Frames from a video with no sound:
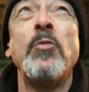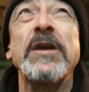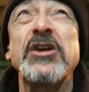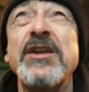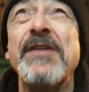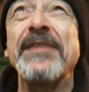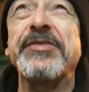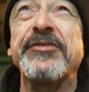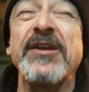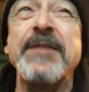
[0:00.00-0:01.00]
We could have had
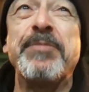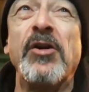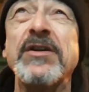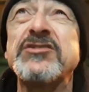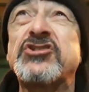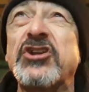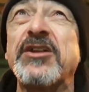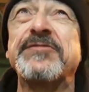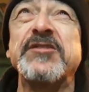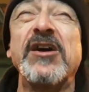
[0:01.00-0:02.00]
3 points, should
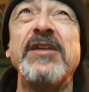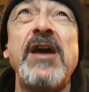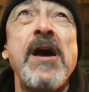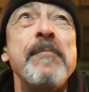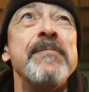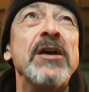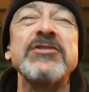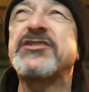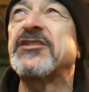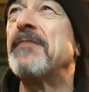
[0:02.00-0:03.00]
have done.
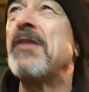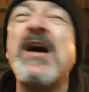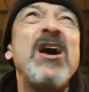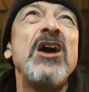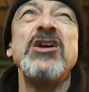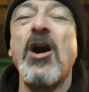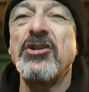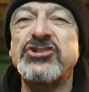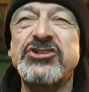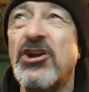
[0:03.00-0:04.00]
Milsom,
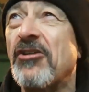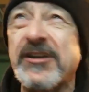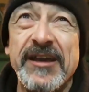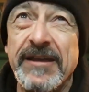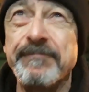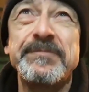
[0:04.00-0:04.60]
shocking.